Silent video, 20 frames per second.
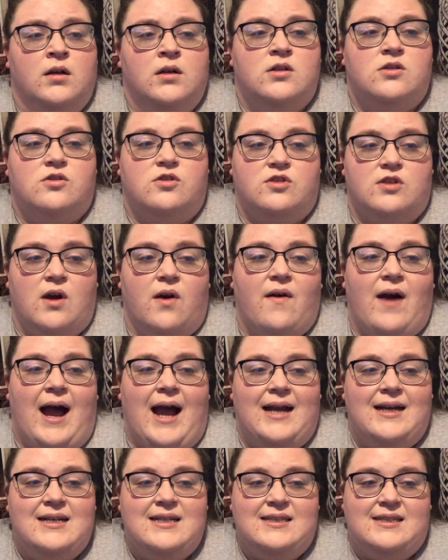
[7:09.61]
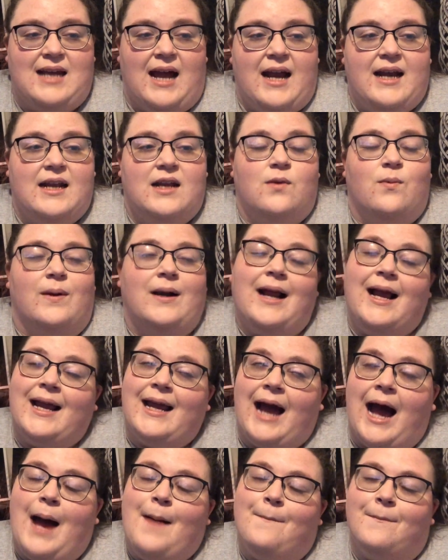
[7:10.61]
So I decided when I
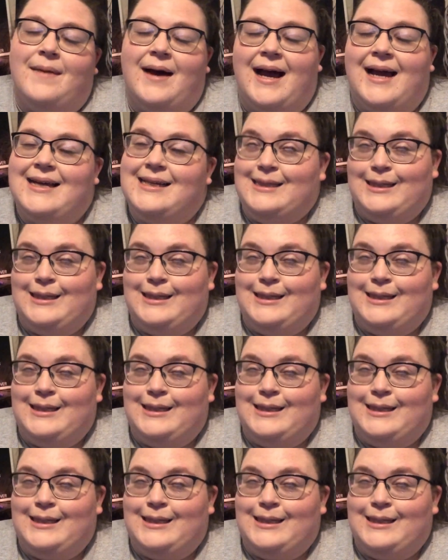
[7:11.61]
got my